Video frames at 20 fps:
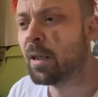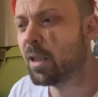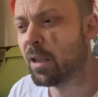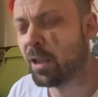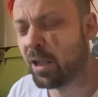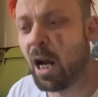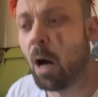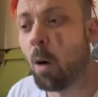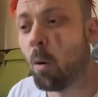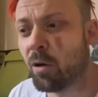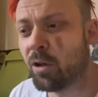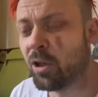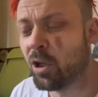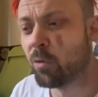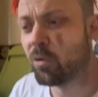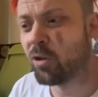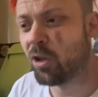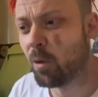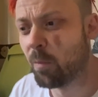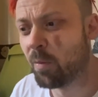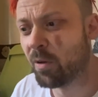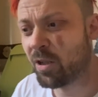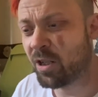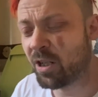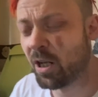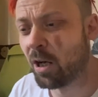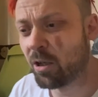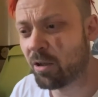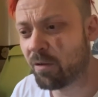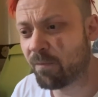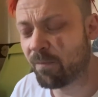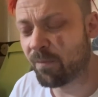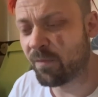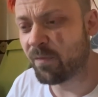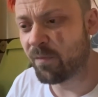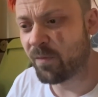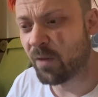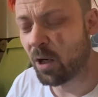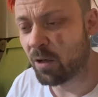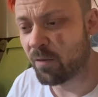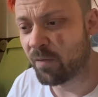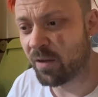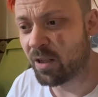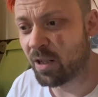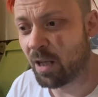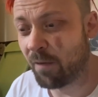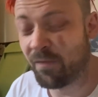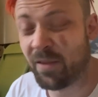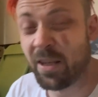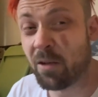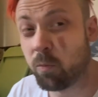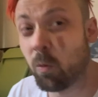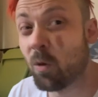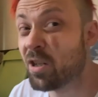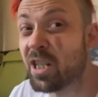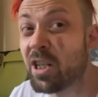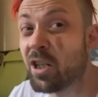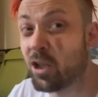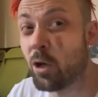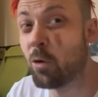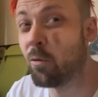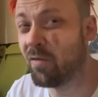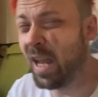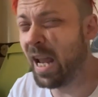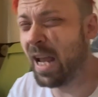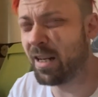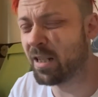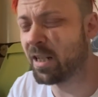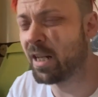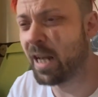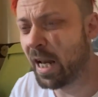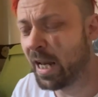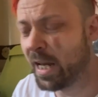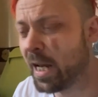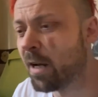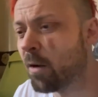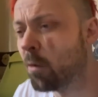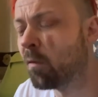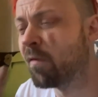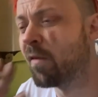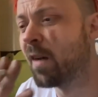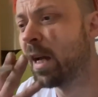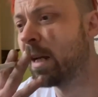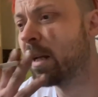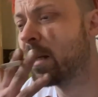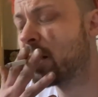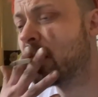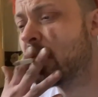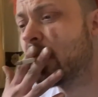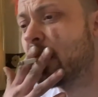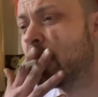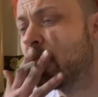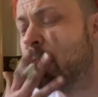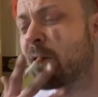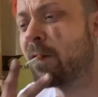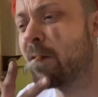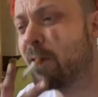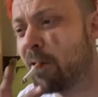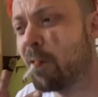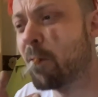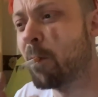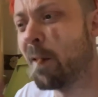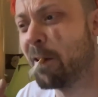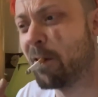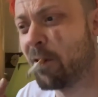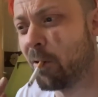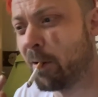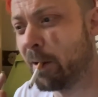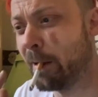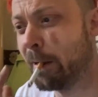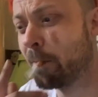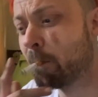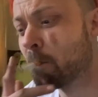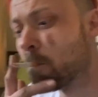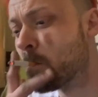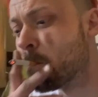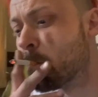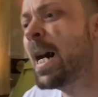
You go on YouTube and search search for stuff. This was in 2008, in all fairness, and there wasn't too much on here.